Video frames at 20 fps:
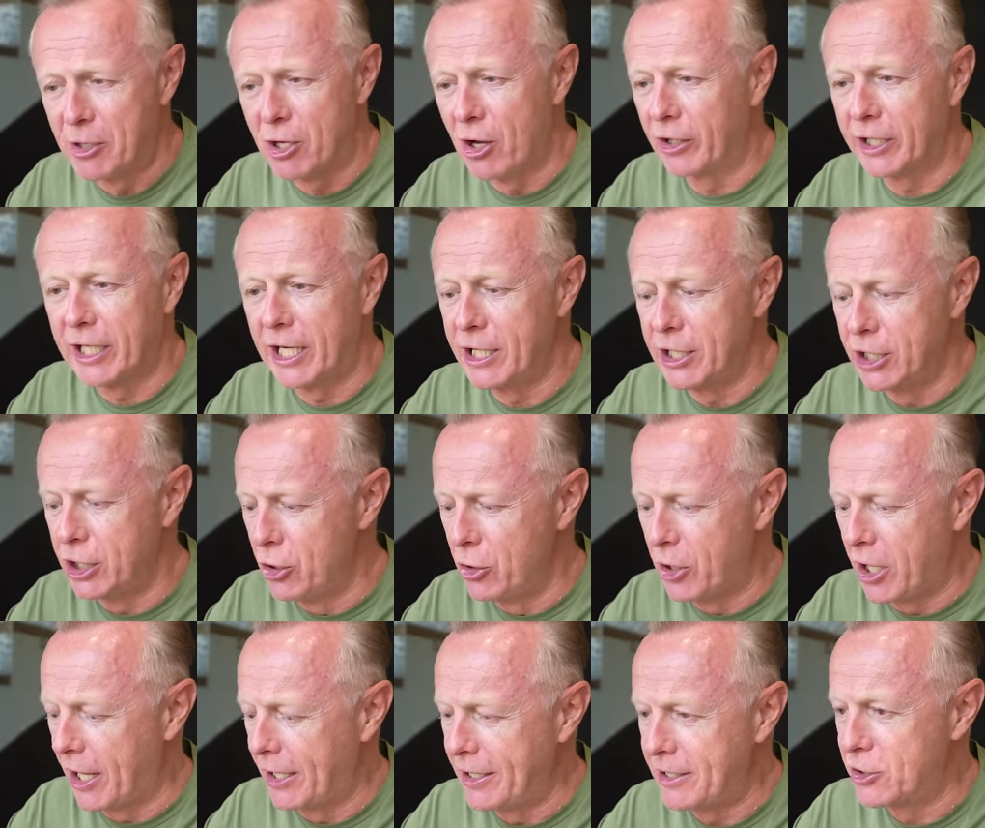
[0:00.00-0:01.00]
you can't get it in the
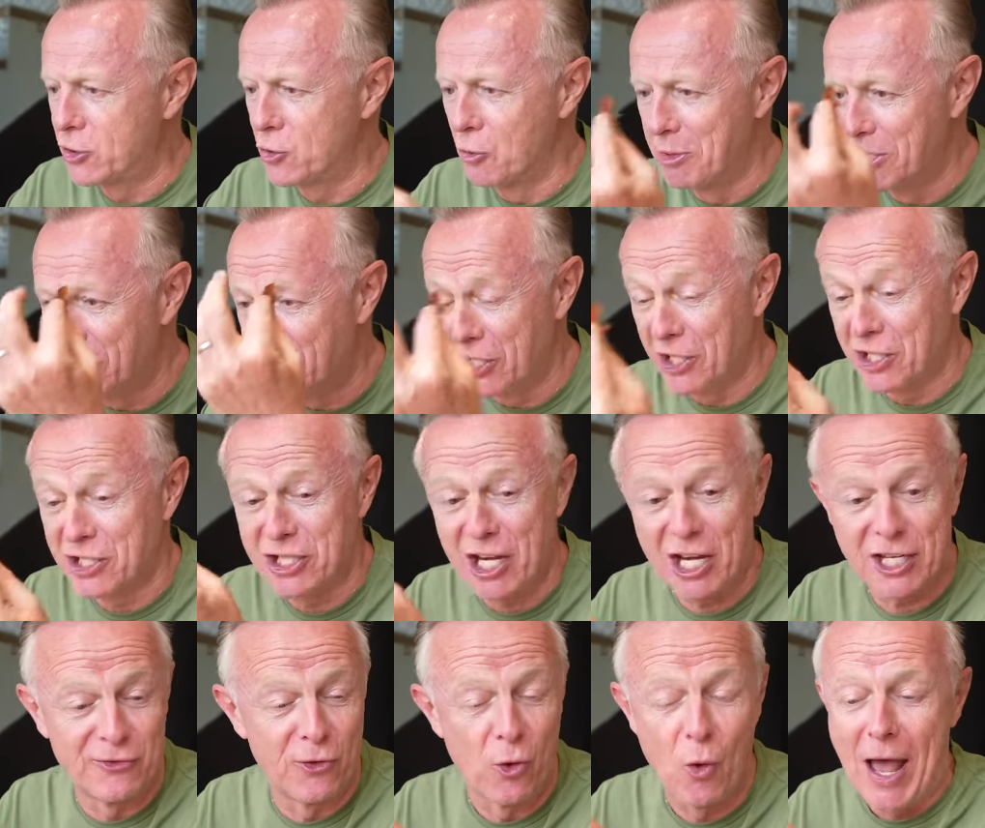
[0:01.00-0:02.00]
UK because you can be
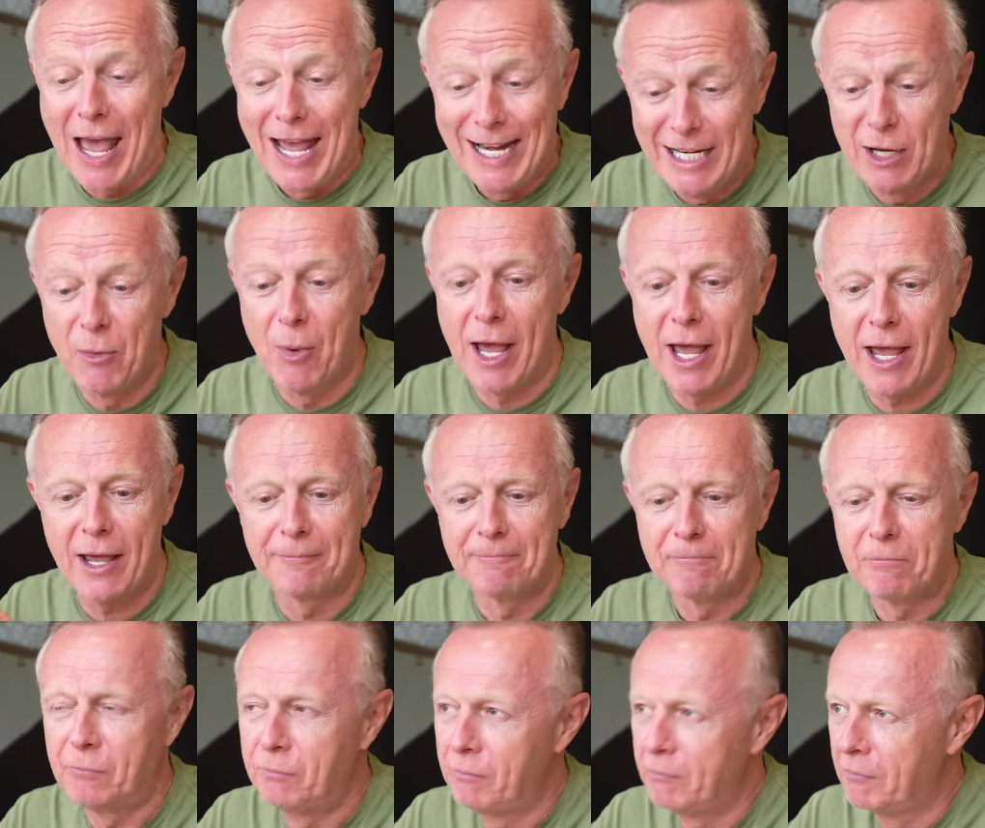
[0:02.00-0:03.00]
successful anywhere
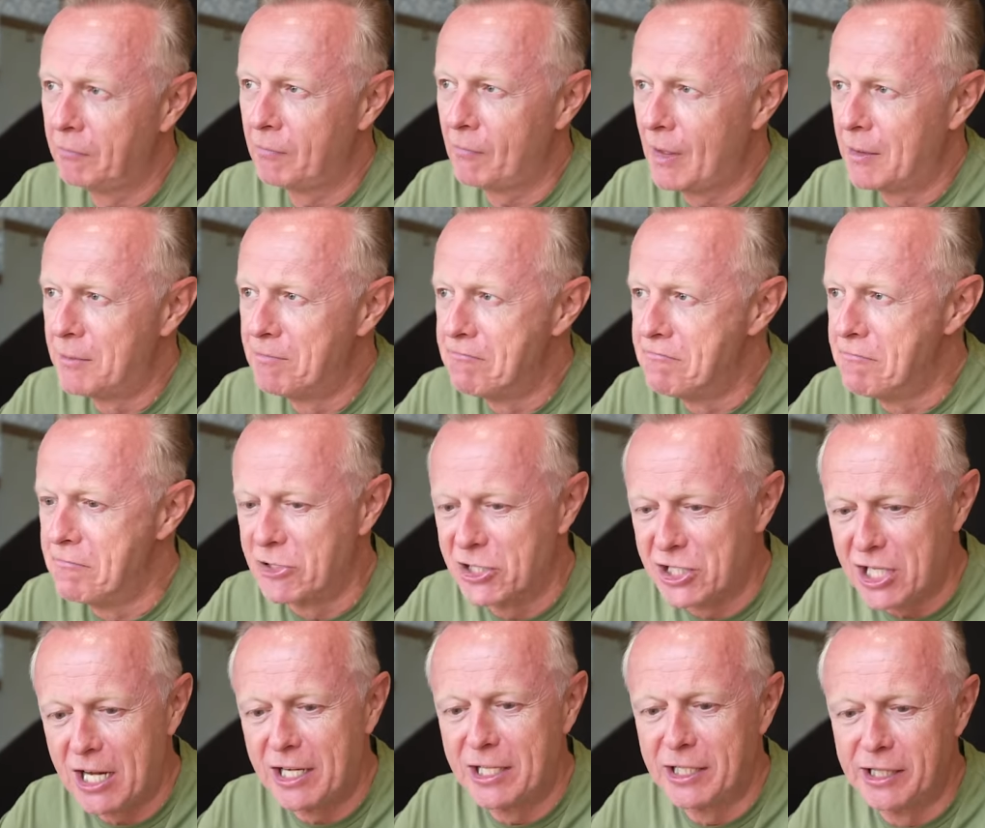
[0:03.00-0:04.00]
mm.
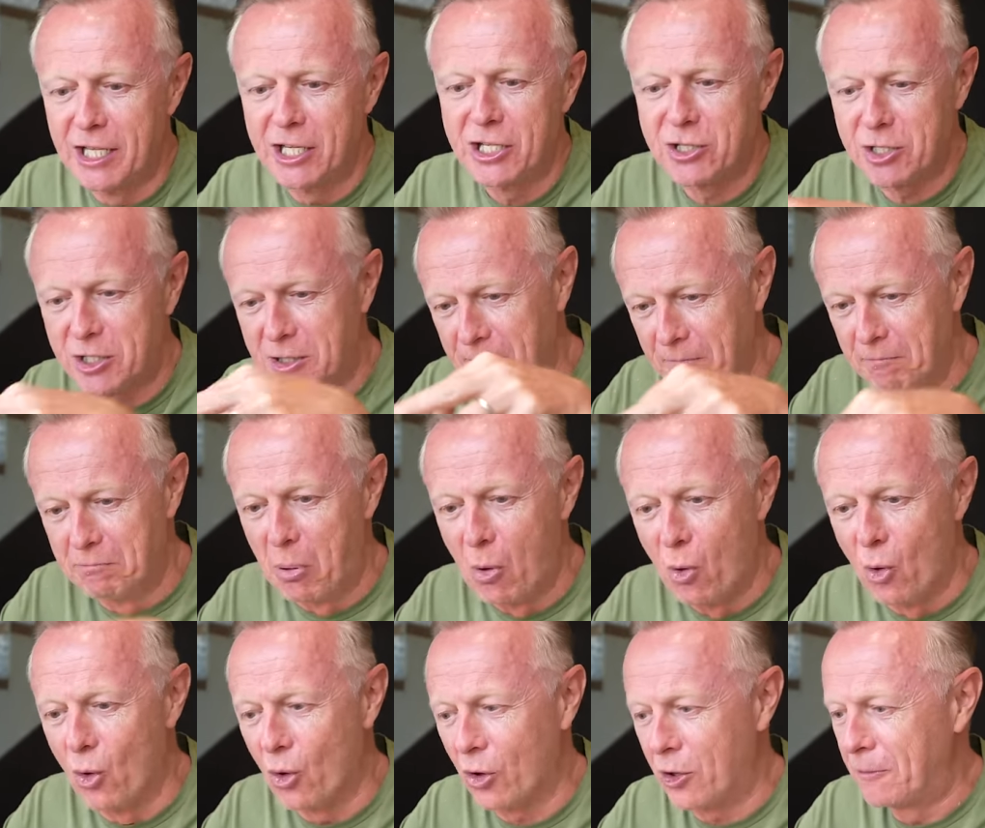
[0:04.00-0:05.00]
selling this
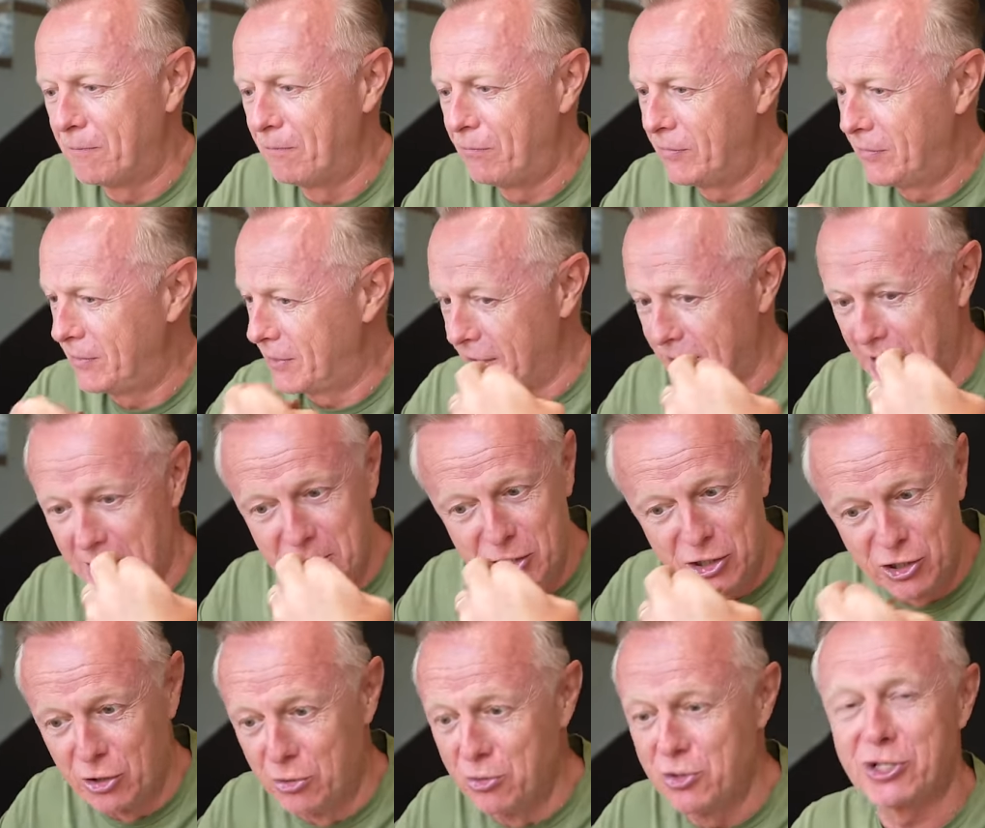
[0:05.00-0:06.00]
pork that they
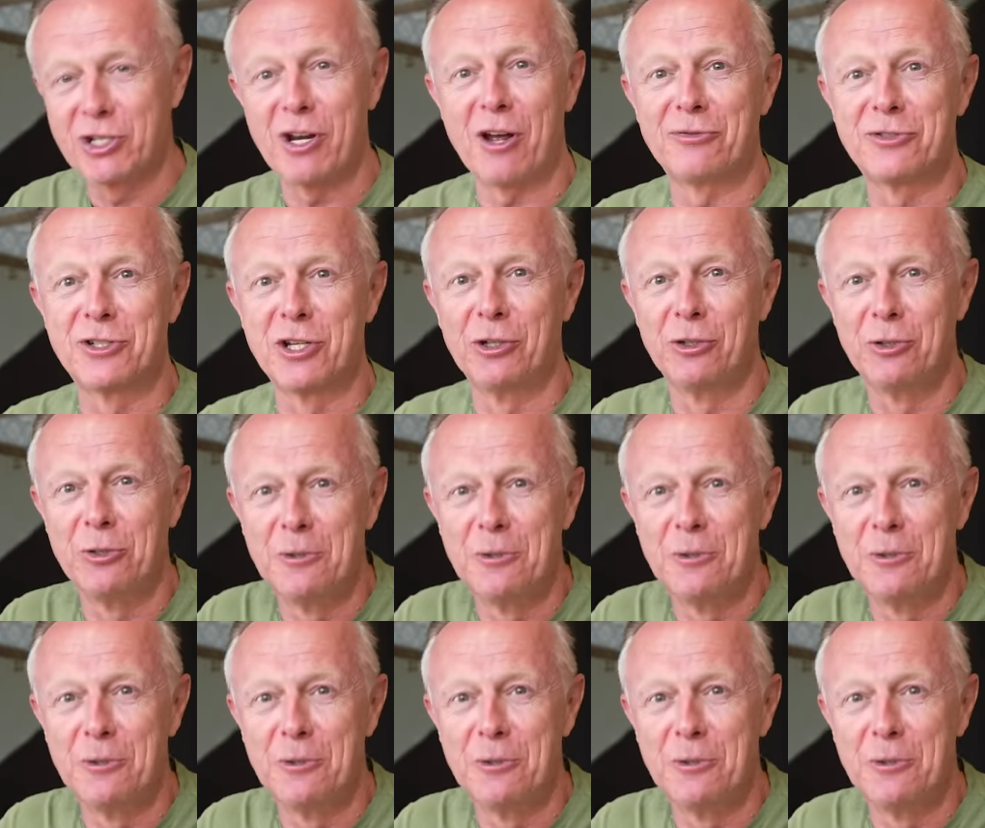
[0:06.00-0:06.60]
do stuff to